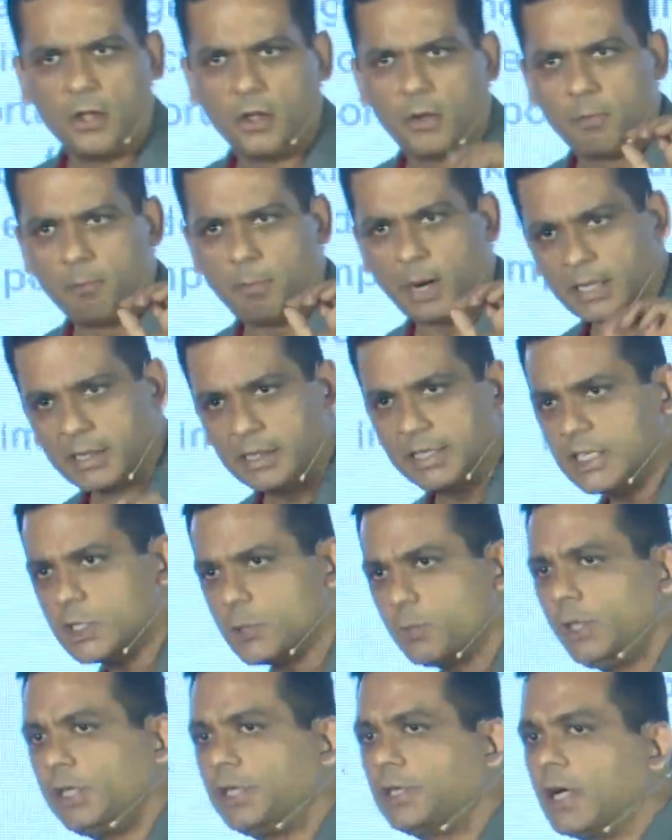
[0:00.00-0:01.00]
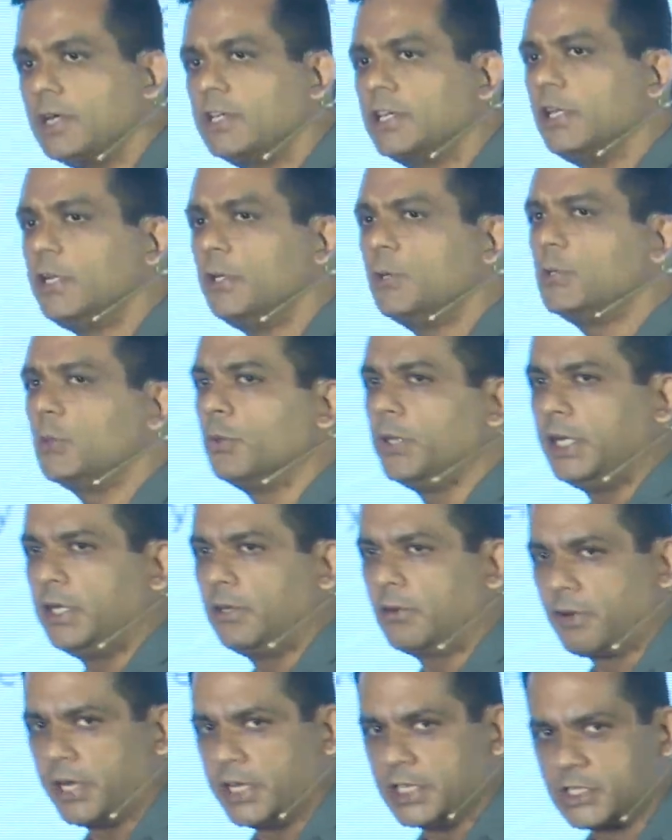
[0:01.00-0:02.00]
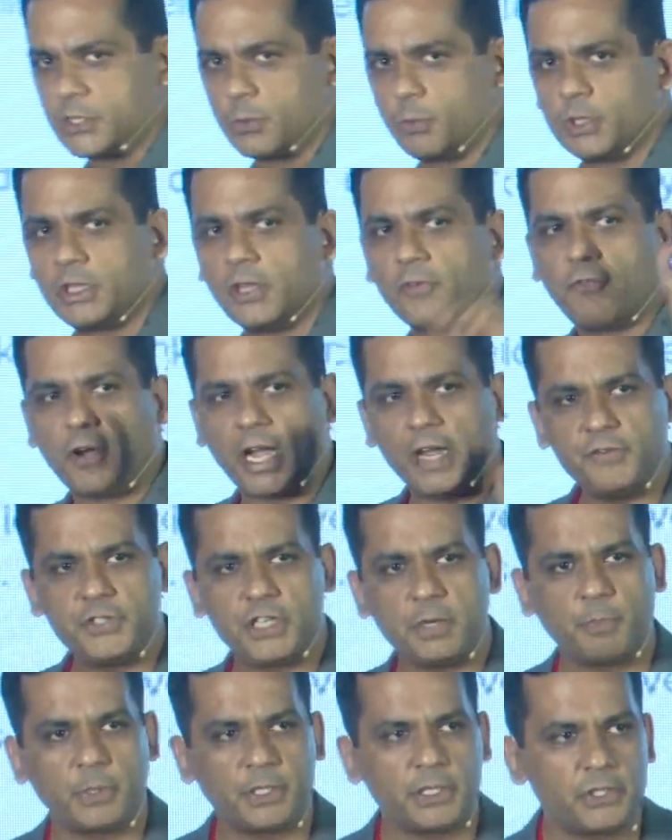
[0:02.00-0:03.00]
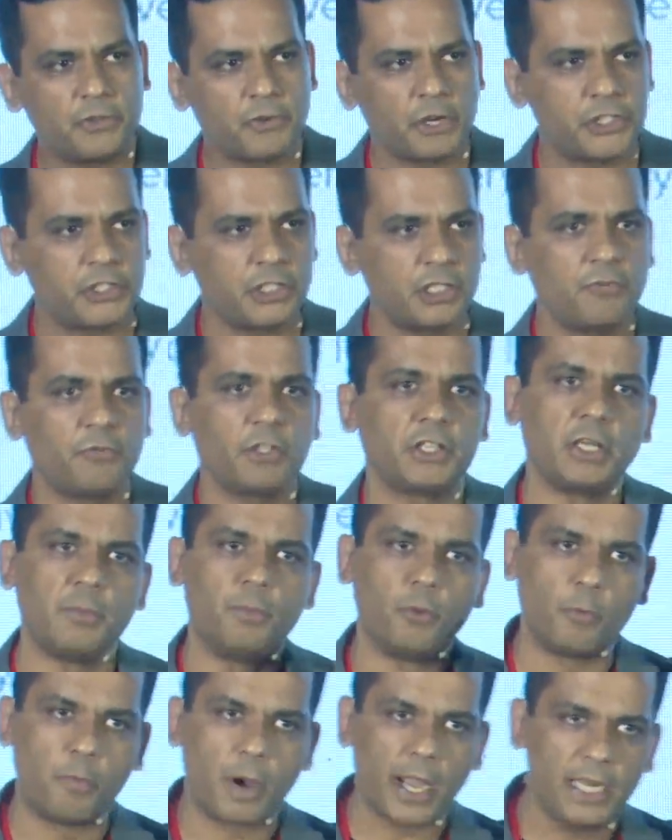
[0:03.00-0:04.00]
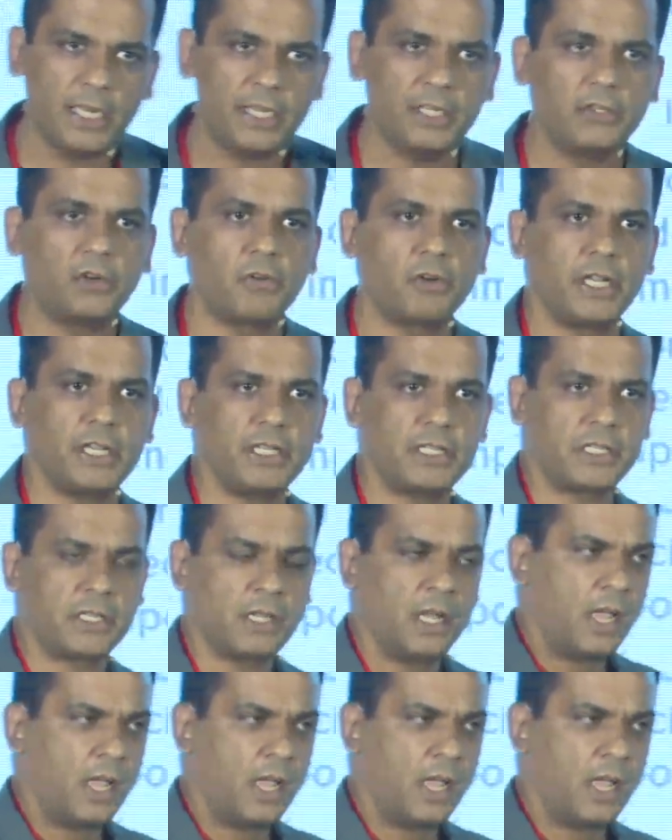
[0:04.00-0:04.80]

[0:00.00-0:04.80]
But this will continue to increase with the 5G penetration, with the mobile increase,